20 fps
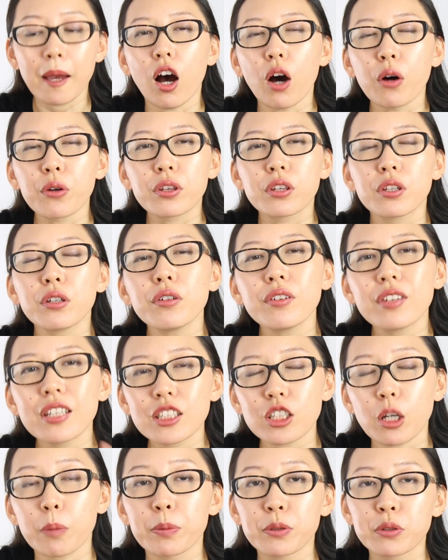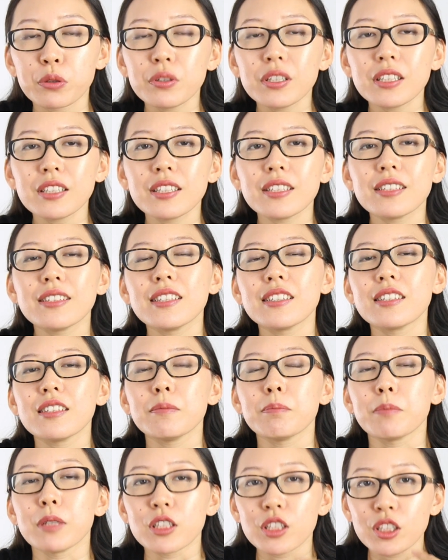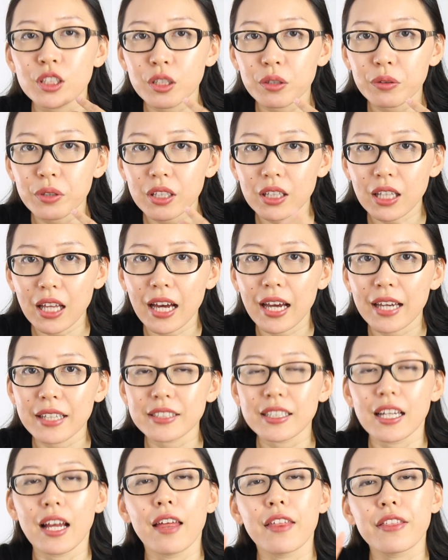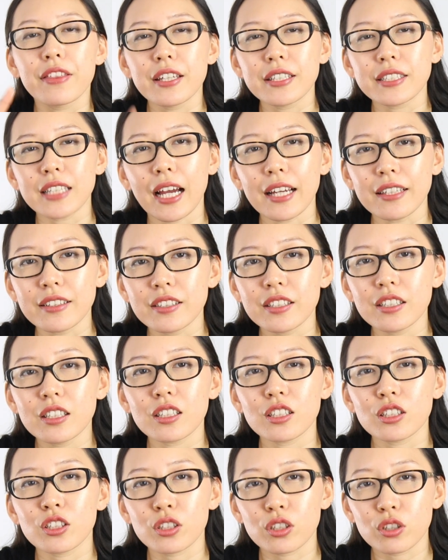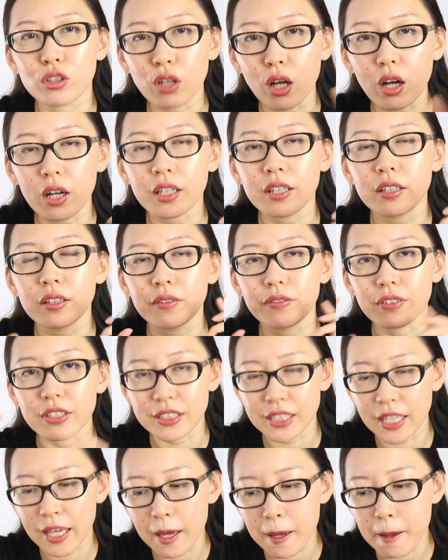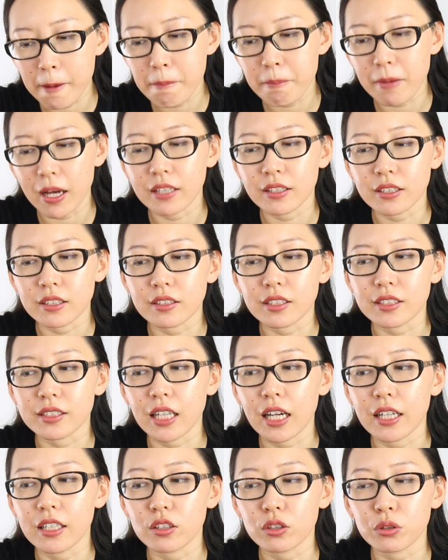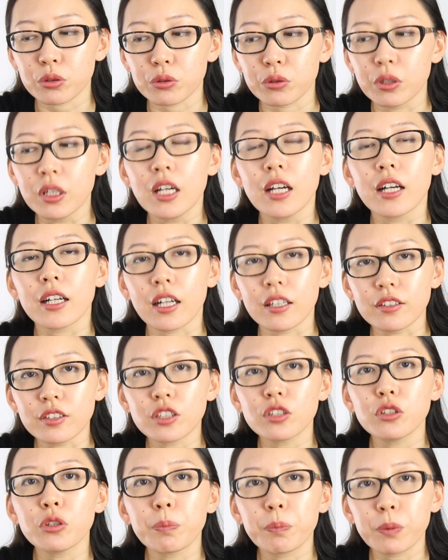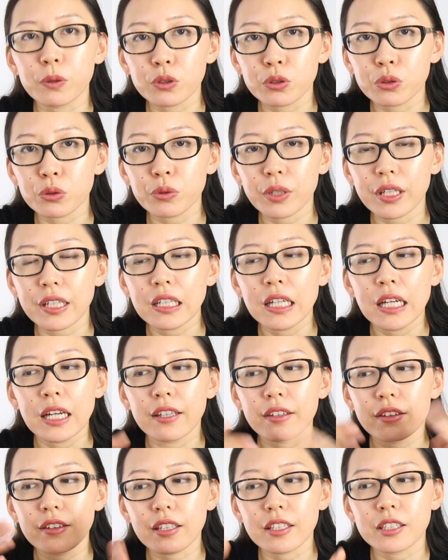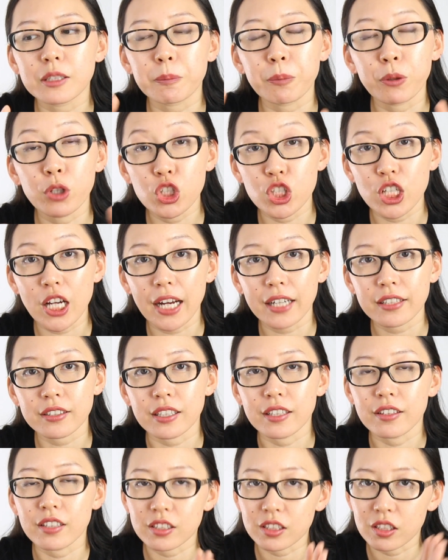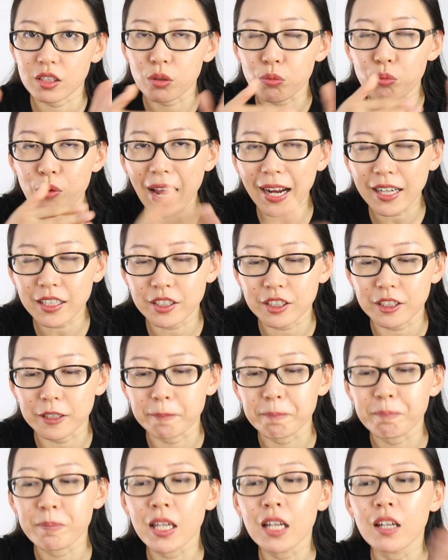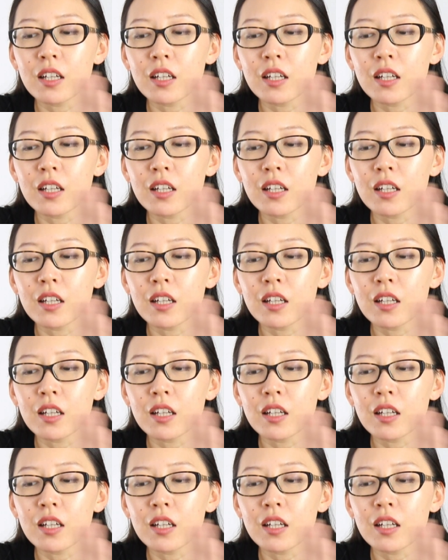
Although this opportunity didn't materialize, this idea stuck with him and he decided to continue pursuing this project in this direction.